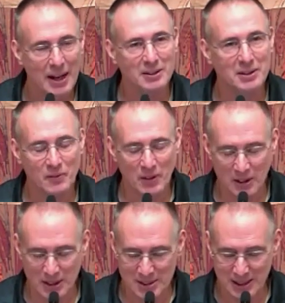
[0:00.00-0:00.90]
At the
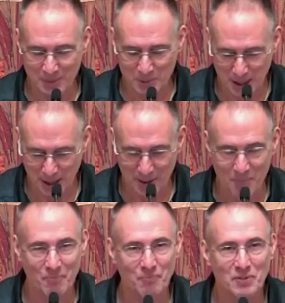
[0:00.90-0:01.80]
very same
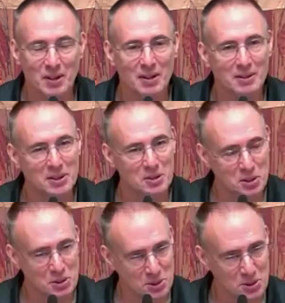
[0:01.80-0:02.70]
time,
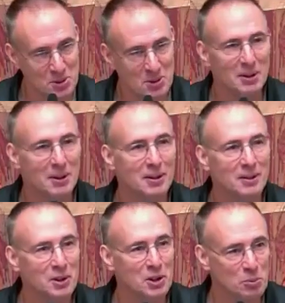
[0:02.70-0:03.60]
this is
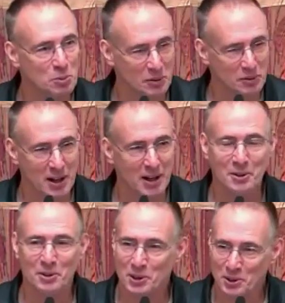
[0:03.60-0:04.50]
the humor of
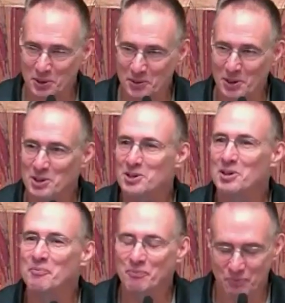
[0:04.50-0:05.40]
God or the universe,